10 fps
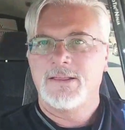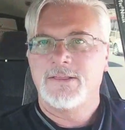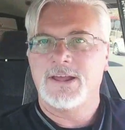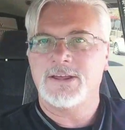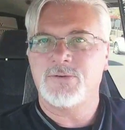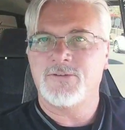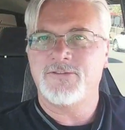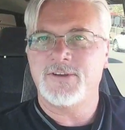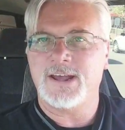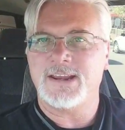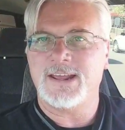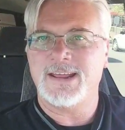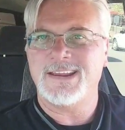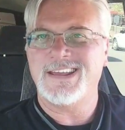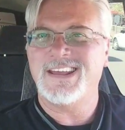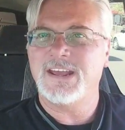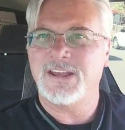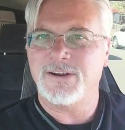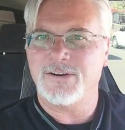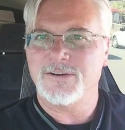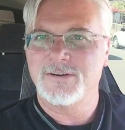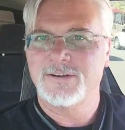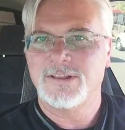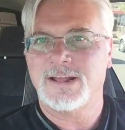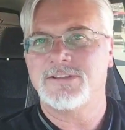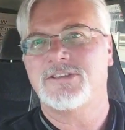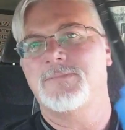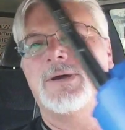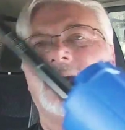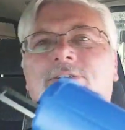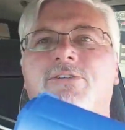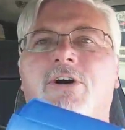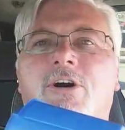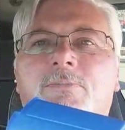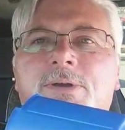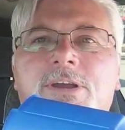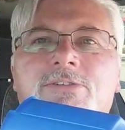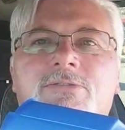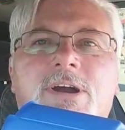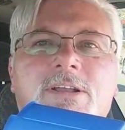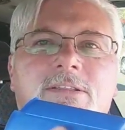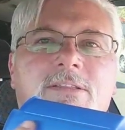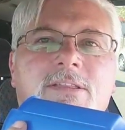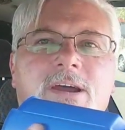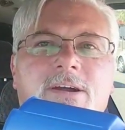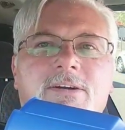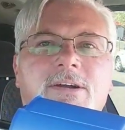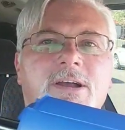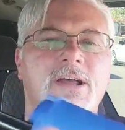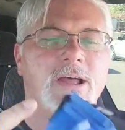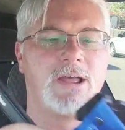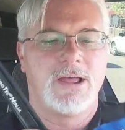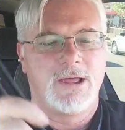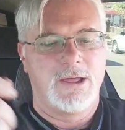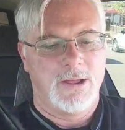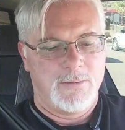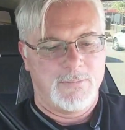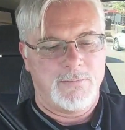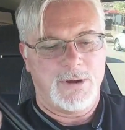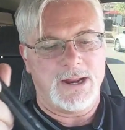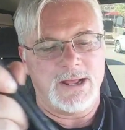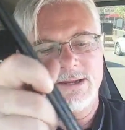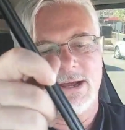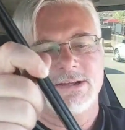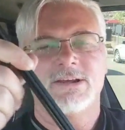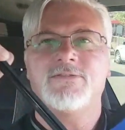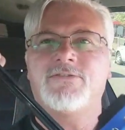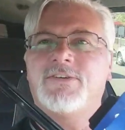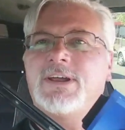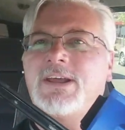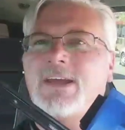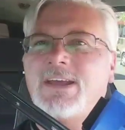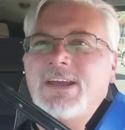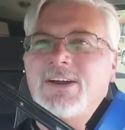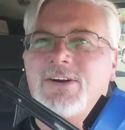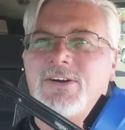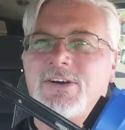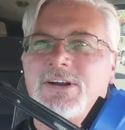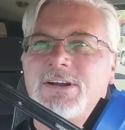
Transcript: This will fit in here. That's the big tall piece right there. But it doesn't fit here.